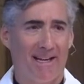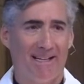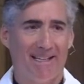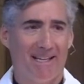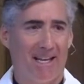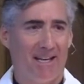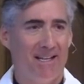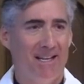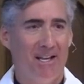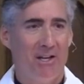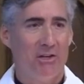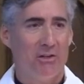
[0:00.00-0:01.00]
and again
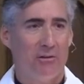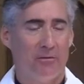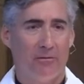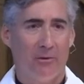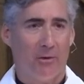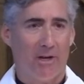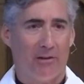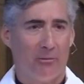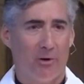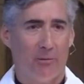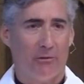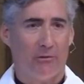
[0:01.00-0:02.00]
to fulfill God's
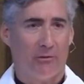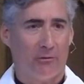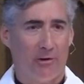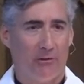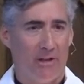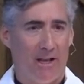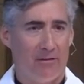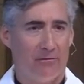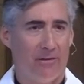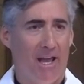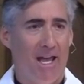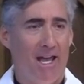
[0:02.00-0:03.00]
purposes for his
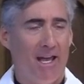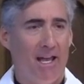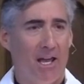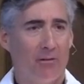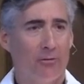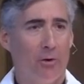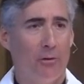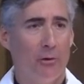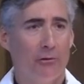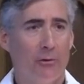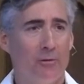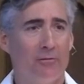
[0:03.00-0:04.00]
life and for all
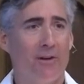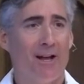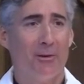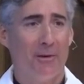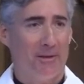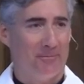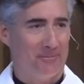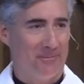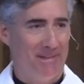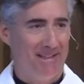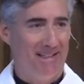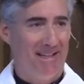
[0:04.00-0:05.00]
those who would follow him,
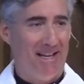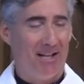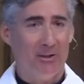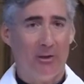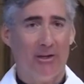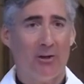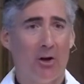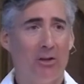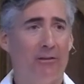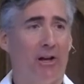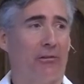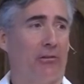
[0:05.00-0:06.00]
including all
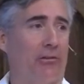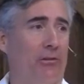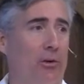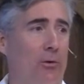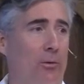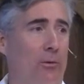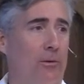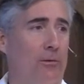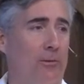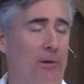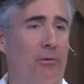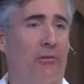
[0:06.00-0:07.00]
of us who
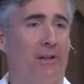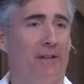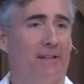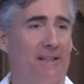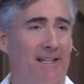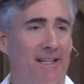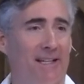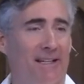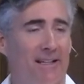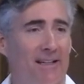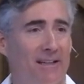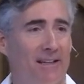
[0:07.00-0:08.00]
represent
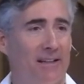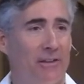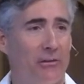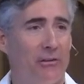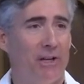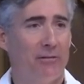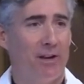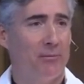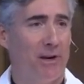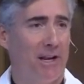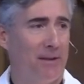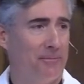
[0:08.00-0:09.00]
the seed of
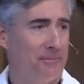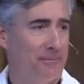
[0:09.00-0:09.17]
Abraham.